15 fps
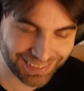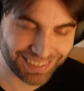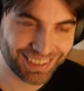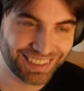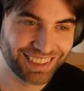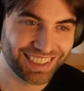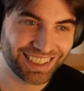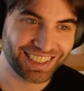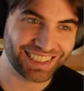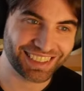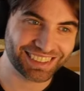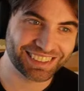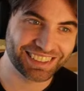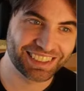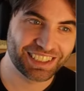and
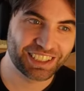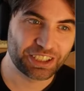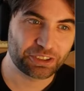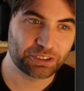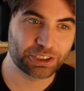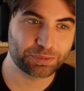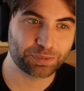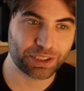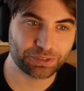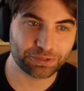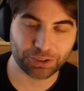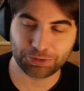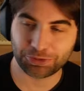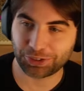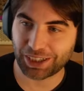Respite from
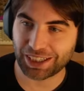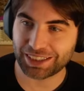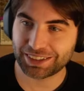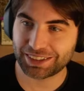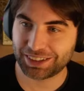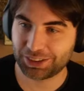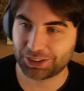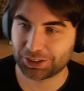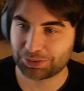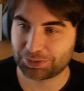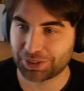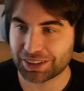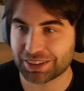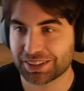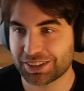Reality, who's
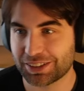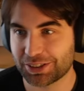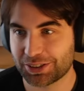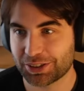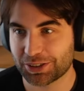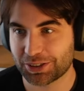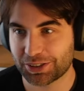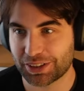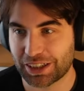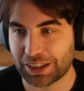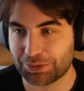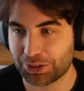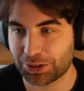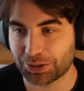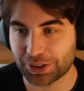been also a
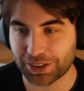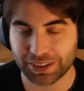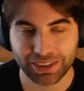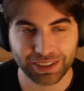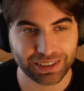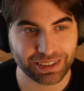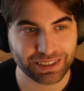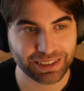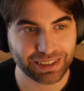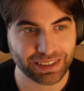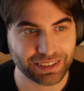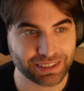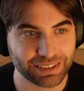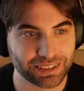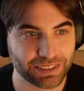viewer here
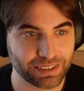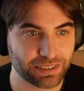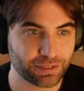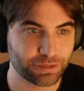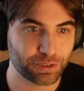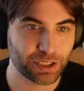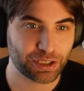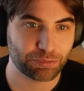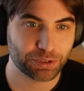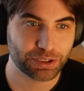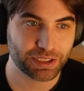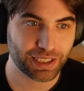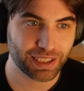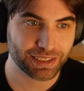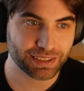and really
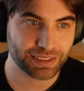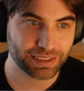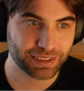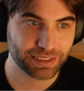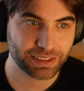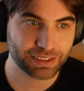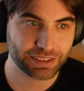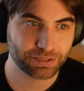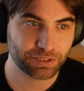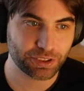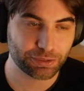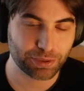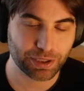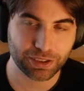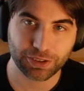appreciate his
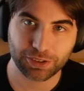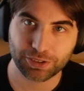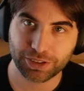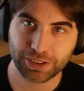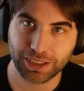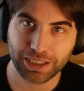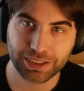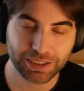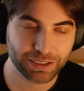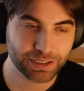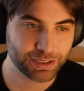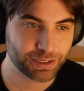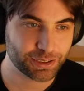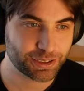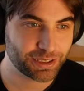feedback on the asset store,